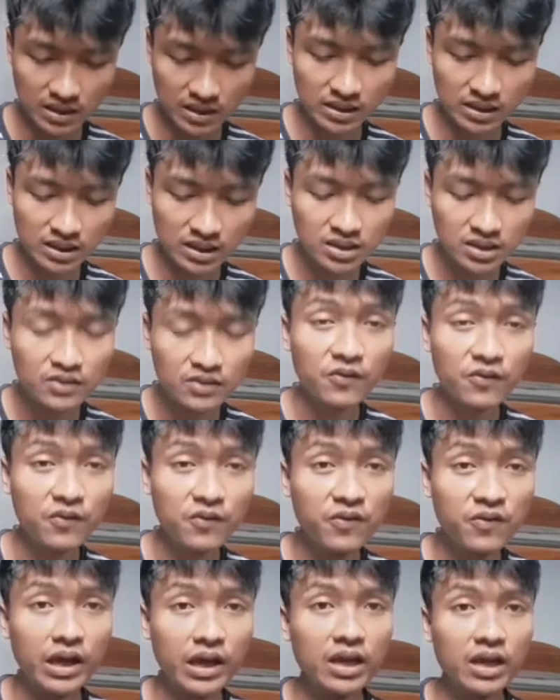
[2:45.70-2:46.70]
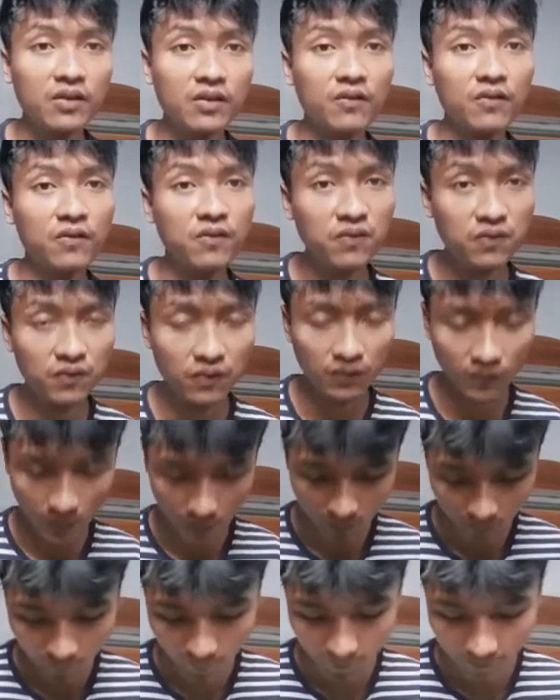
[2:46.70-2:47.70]
this, and V.
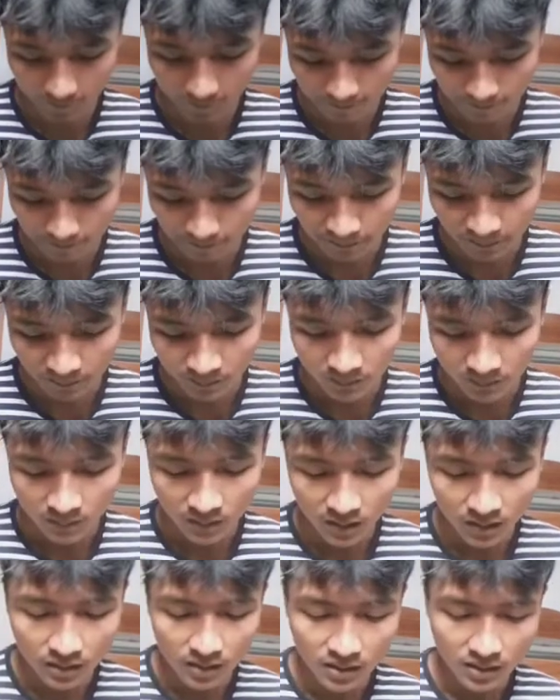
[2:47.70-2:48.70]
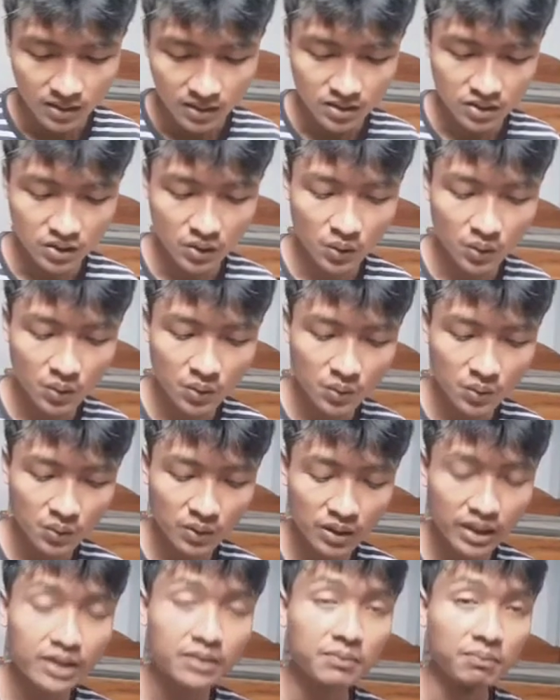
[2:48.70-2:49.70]
So
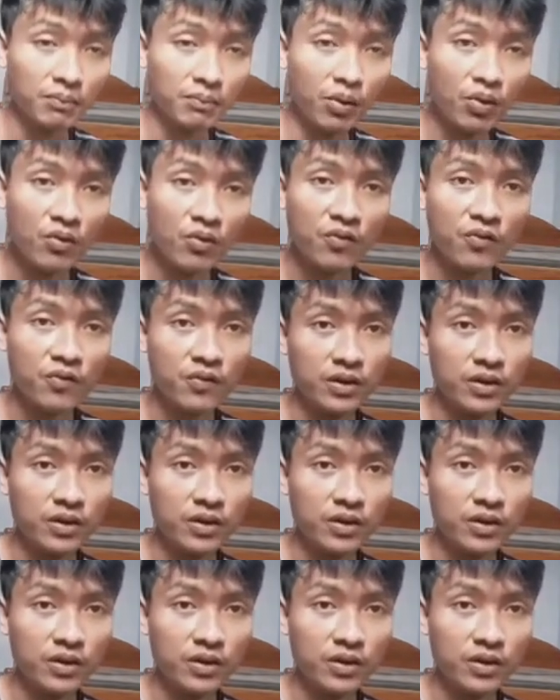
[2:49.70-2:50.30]
let's move